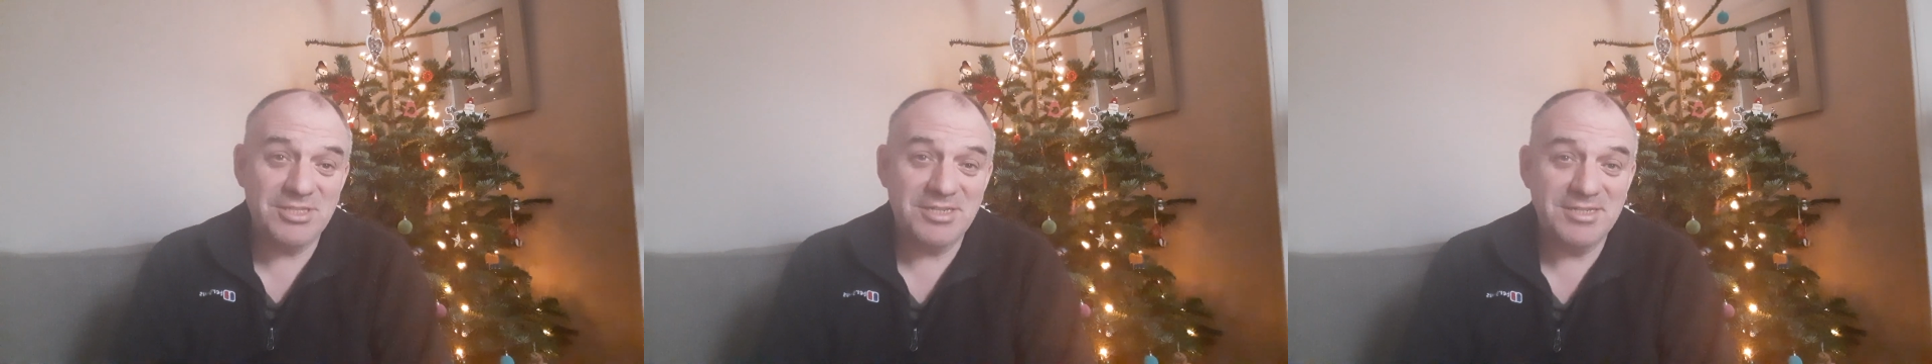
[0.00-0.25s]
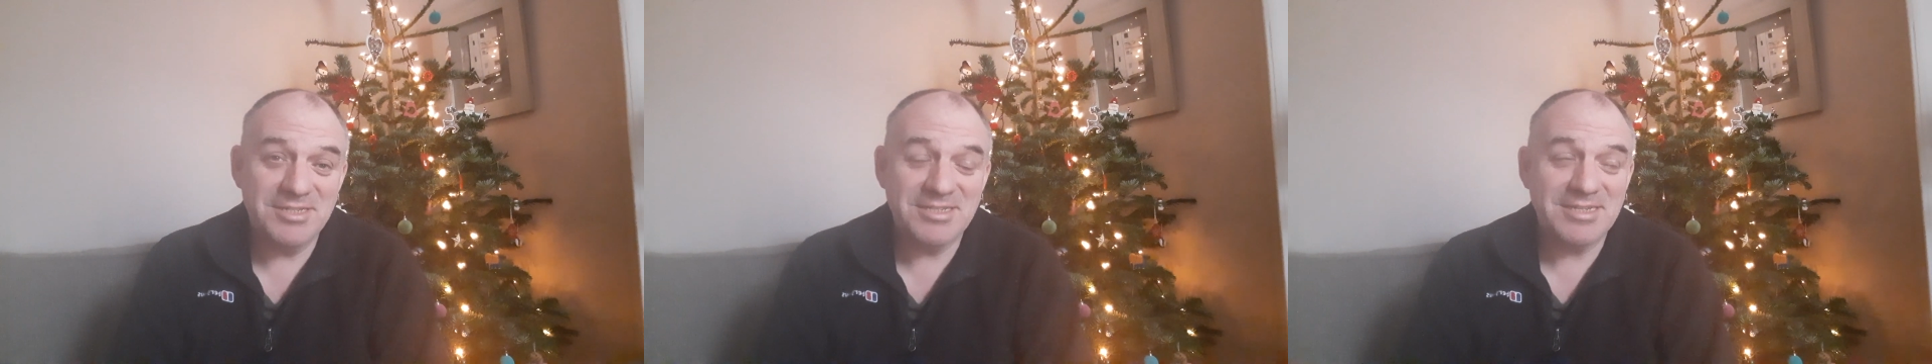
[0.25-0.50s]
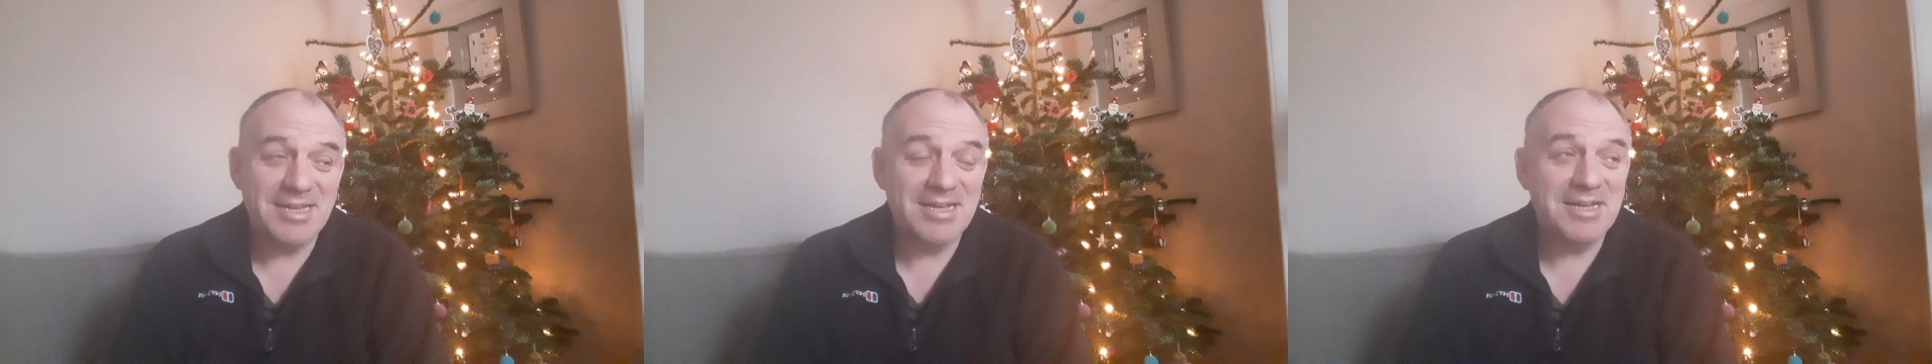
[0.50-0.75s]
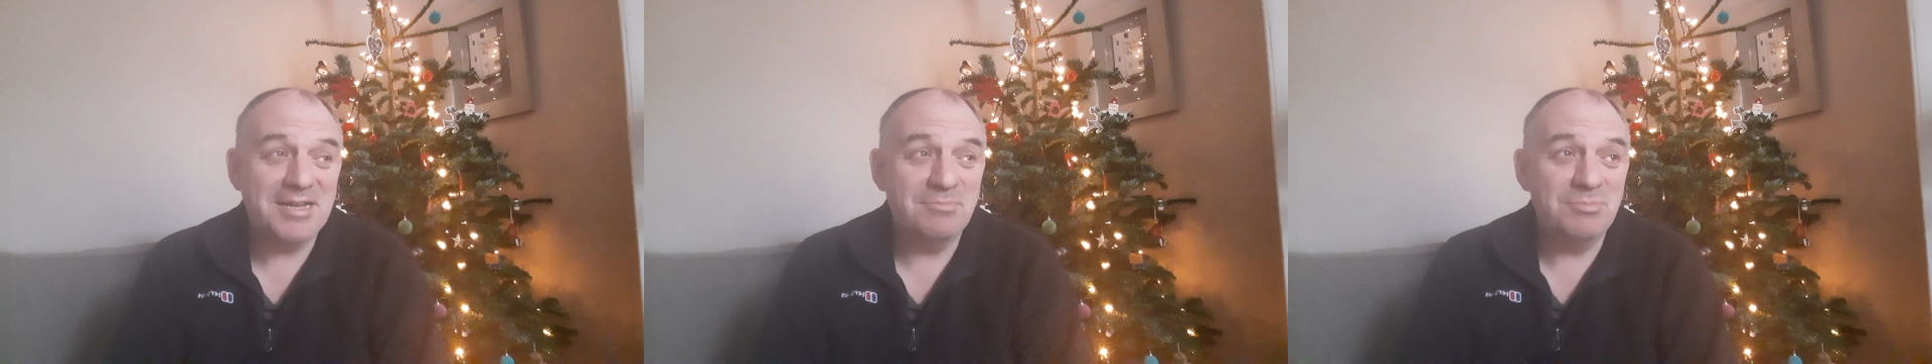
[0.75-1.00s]
that
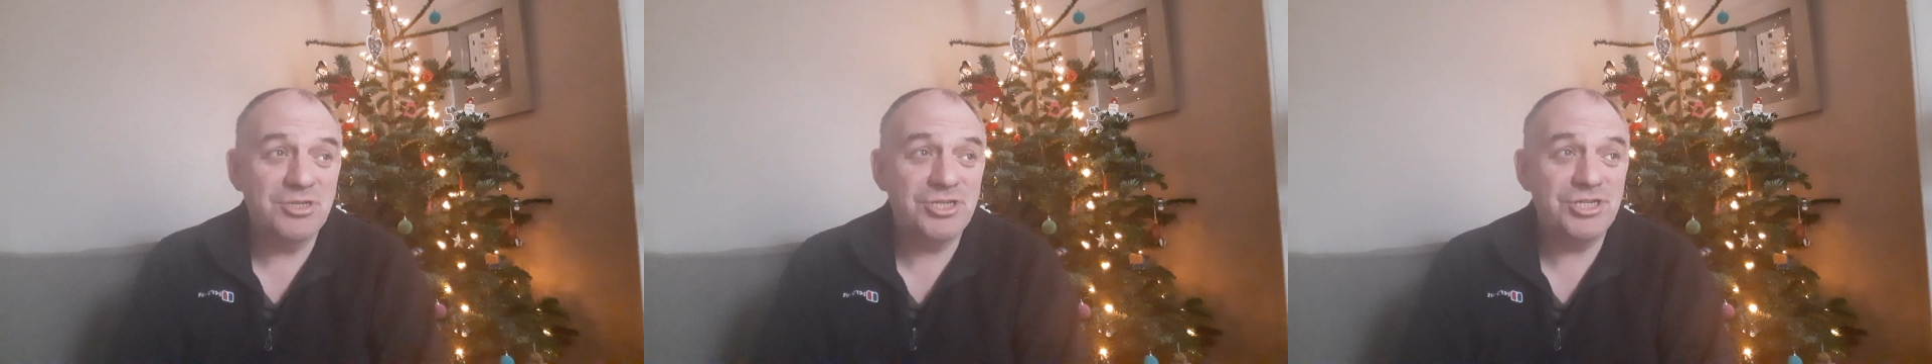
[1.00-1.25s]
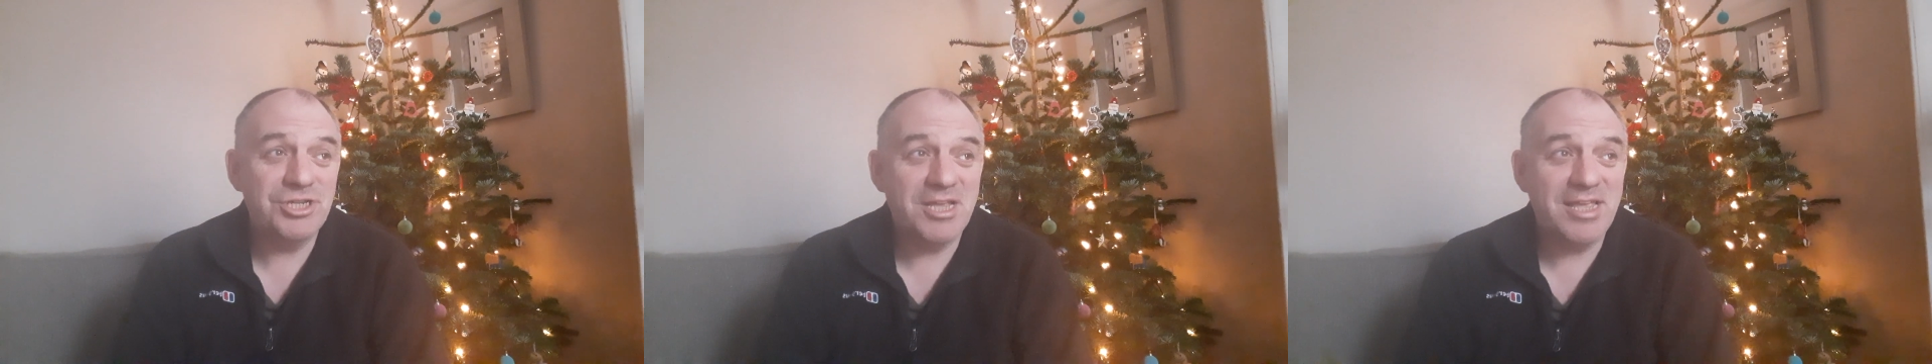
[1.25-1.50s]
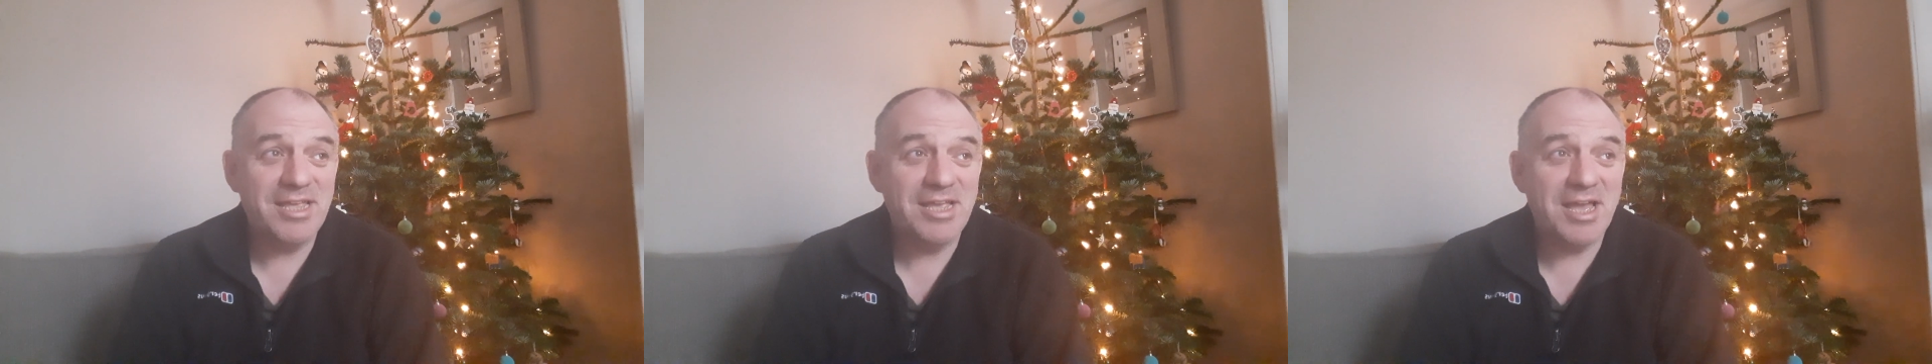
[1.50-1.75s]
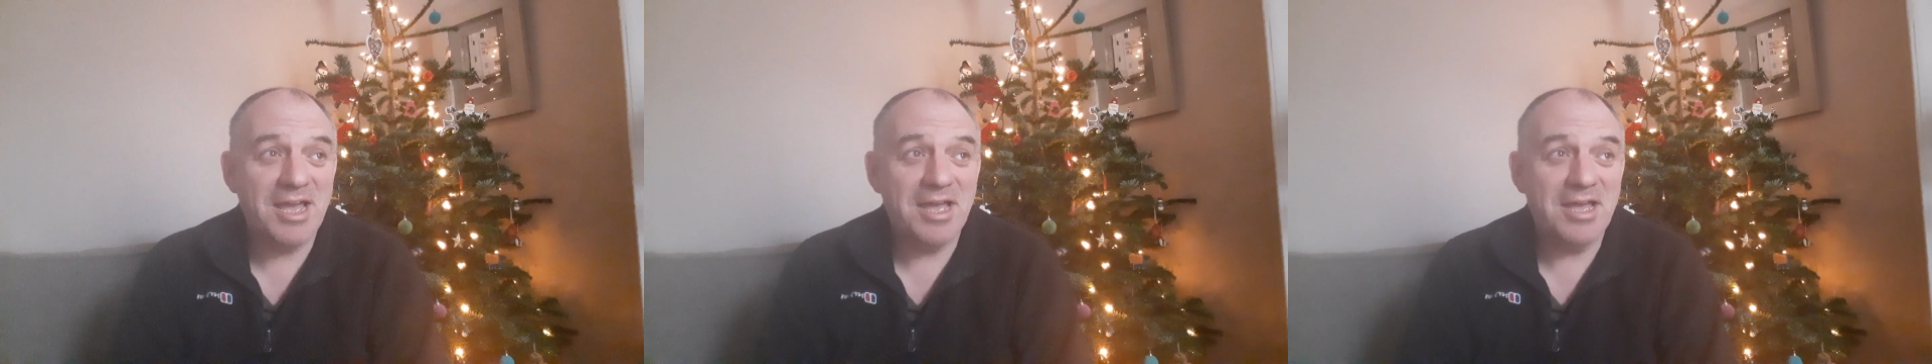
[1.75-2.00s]
she